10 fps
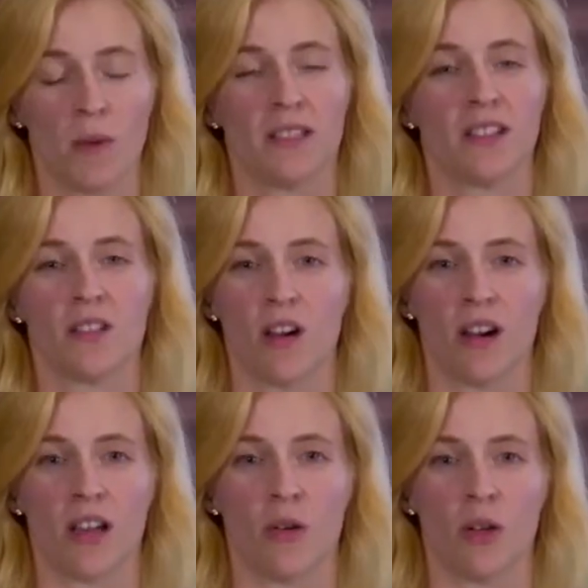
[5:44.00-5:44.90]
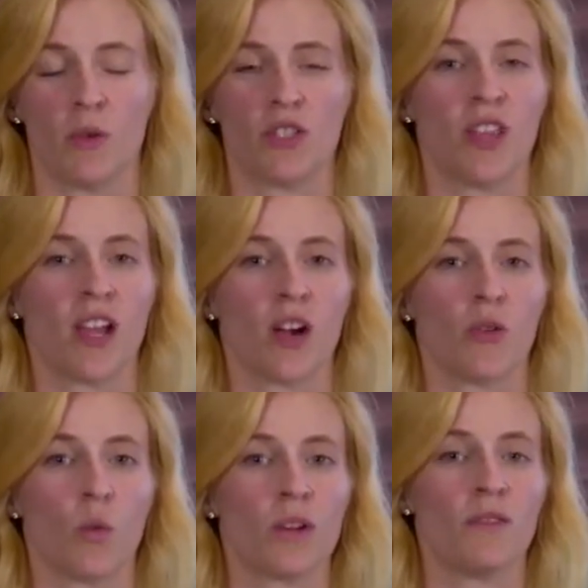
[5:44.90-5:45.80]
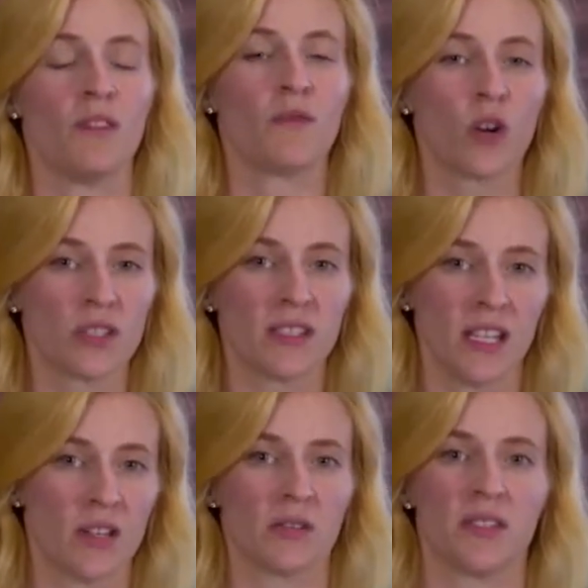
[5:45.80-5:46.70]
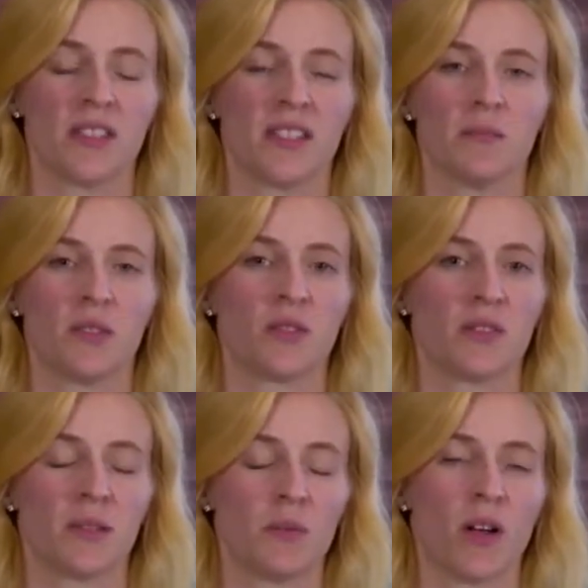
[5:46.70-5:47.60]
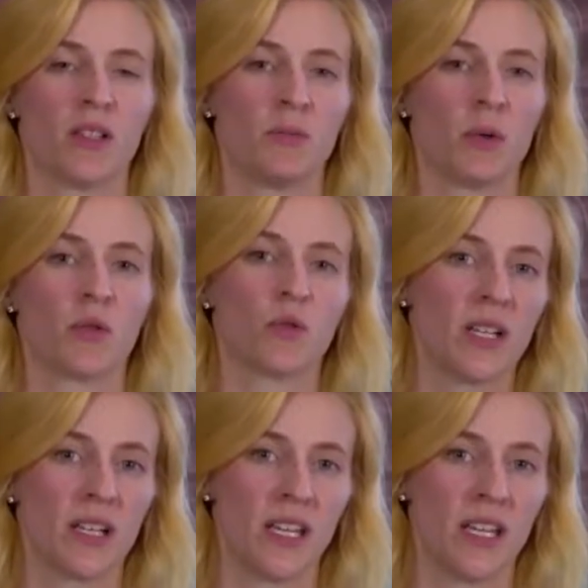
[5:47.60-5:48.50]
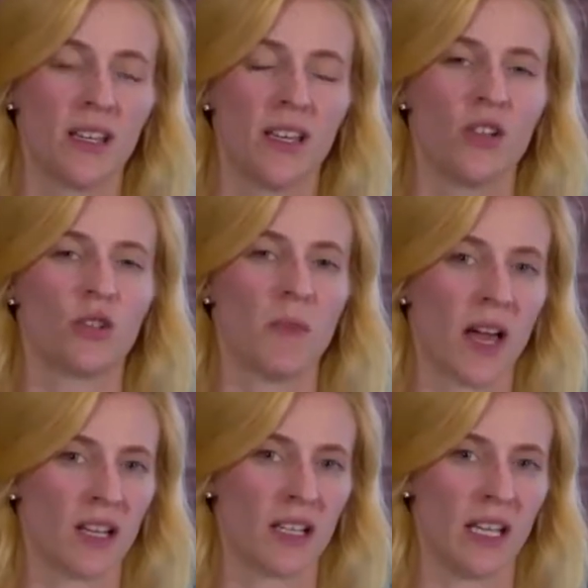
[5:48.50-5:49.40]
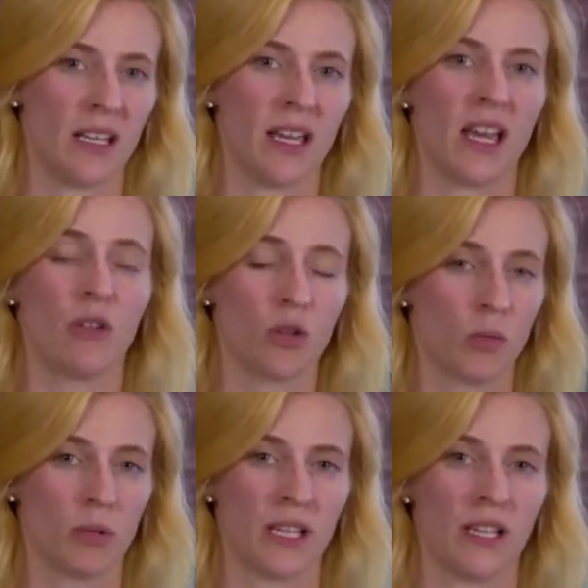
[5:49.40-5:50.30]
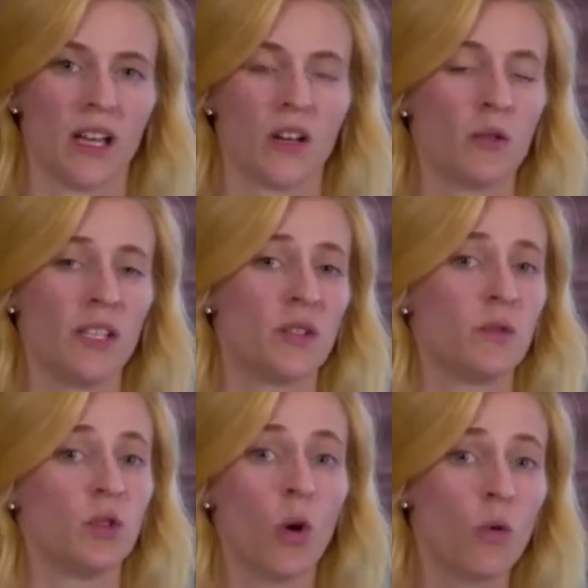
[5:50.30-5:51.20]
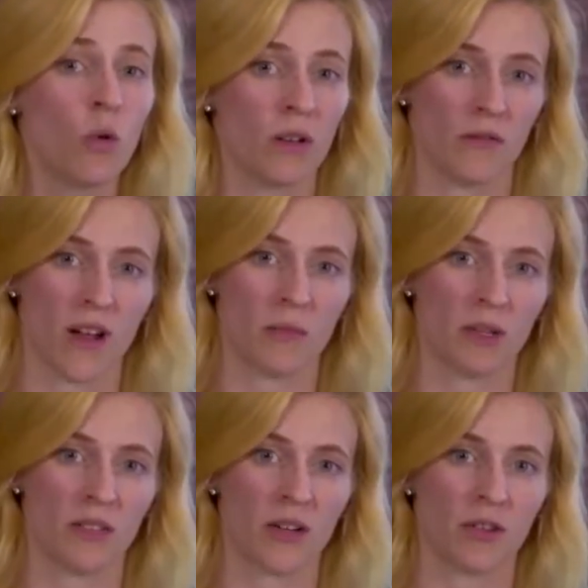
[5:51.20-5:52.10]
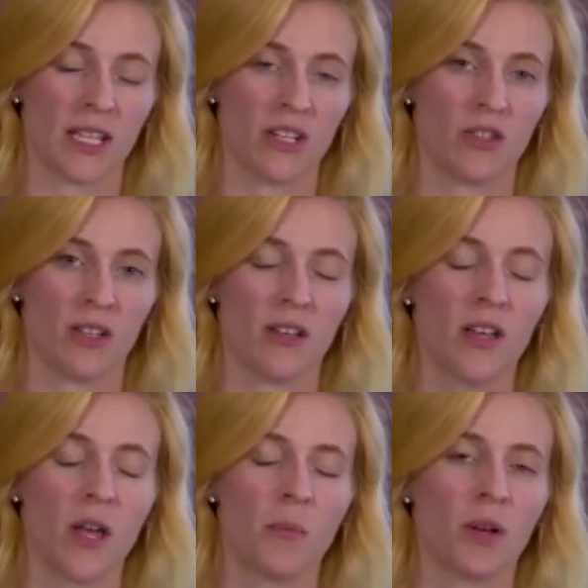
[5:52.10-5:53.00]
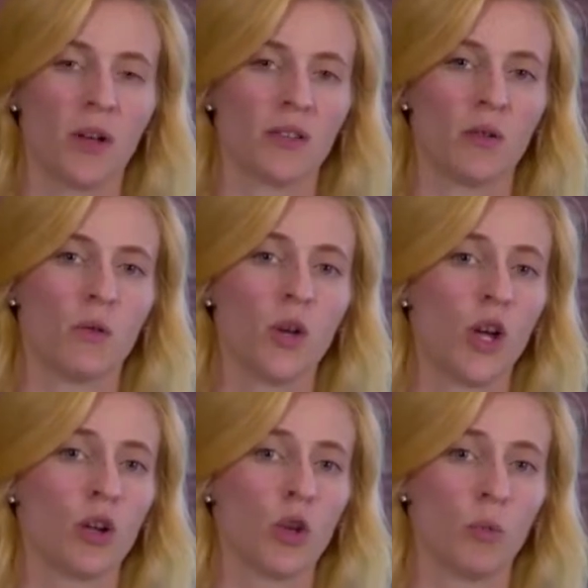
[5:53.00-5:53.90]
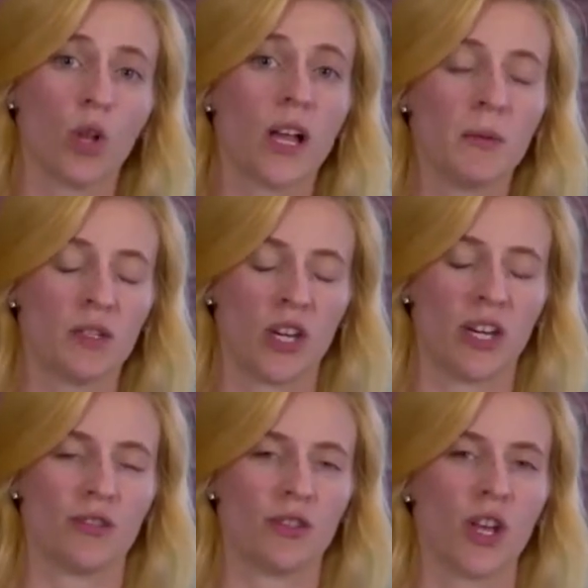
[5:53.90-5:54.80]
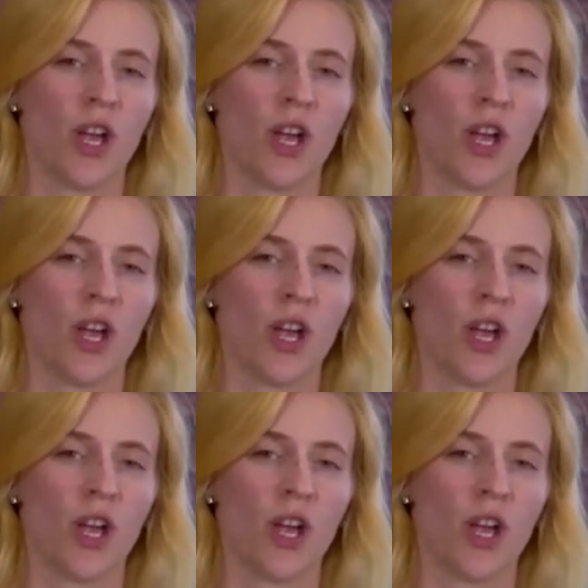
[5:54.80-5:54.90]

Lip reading: mine scenario, in which they are one of the first ecosystems to respond both critically, dramatically, and globally, not only to local environmental degradation, but also global climate change.